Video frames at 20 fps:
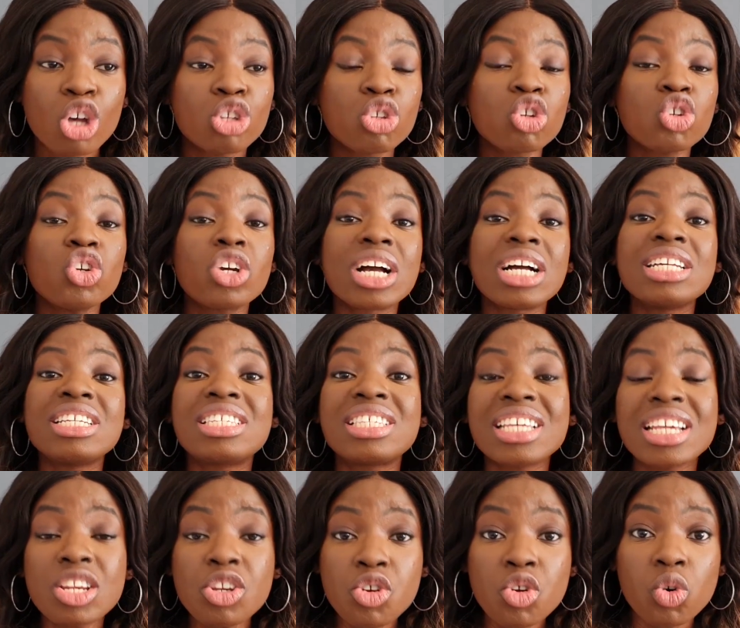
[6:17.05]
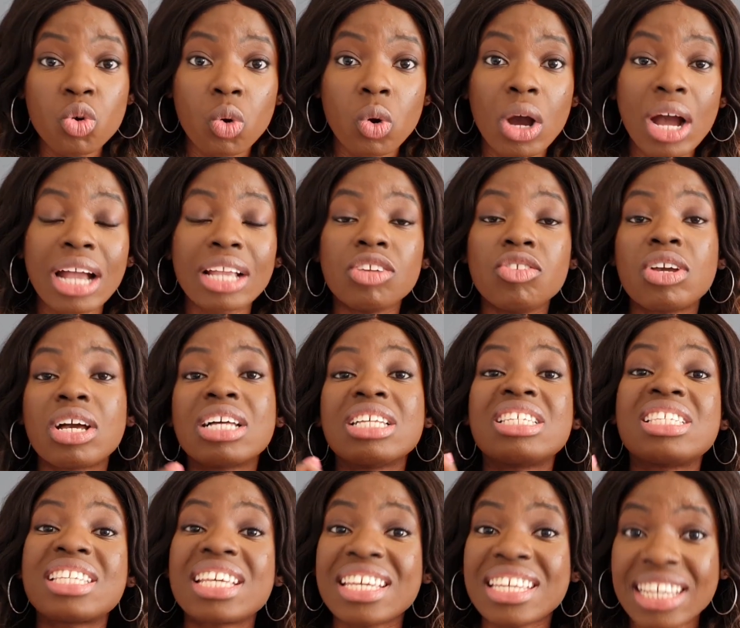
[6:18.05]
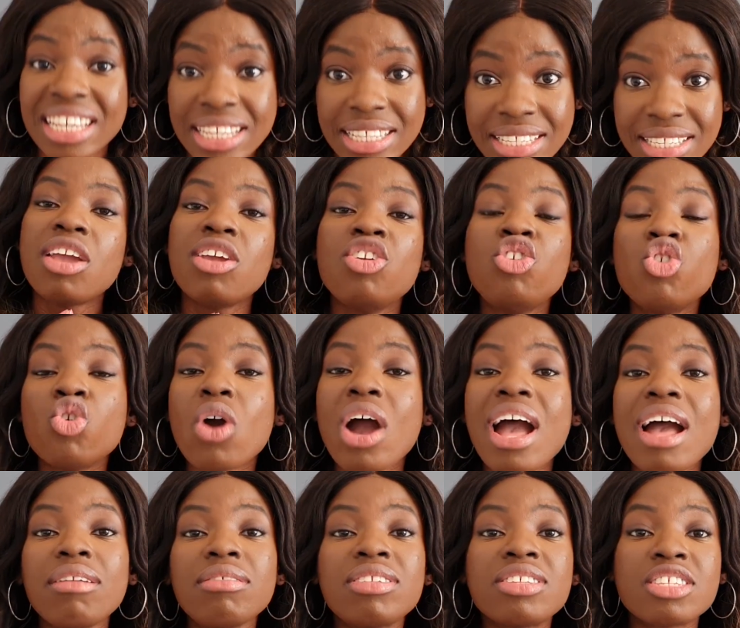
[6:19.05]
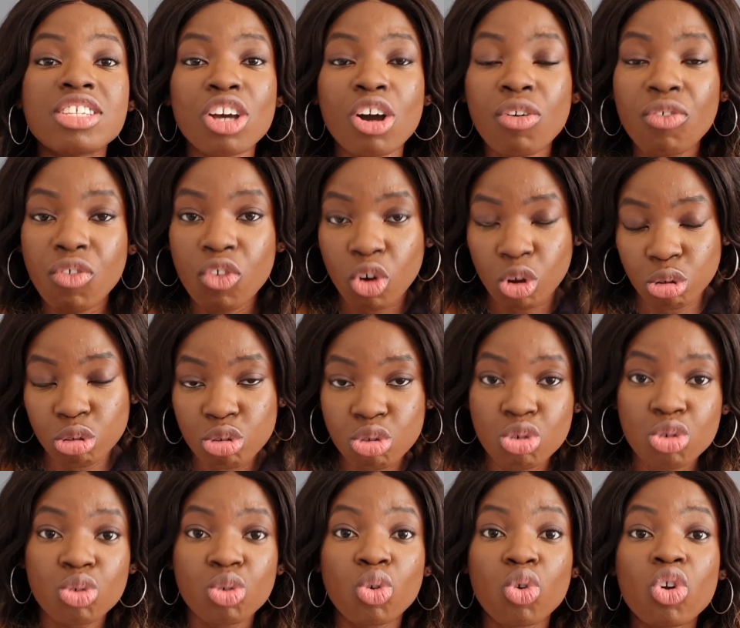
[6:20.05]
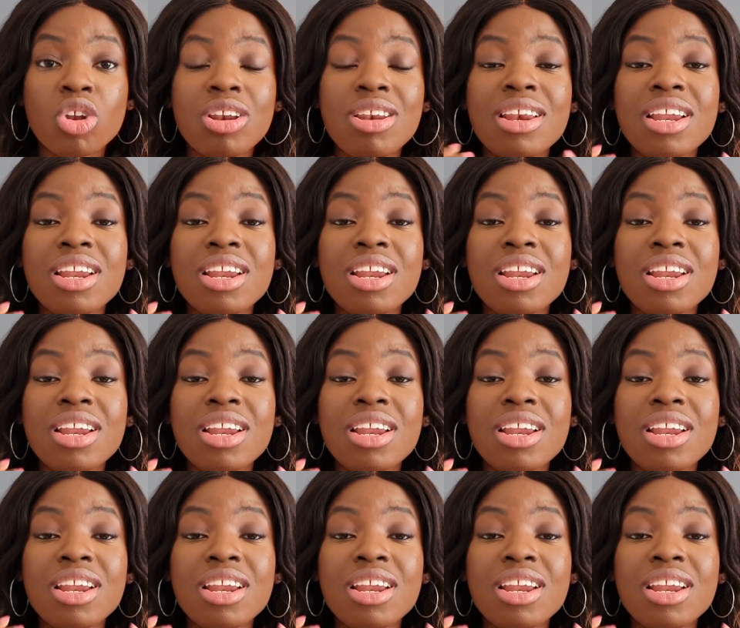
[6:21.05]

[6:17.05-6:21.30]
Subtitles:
So you can say no and you can say yes. You have self-control.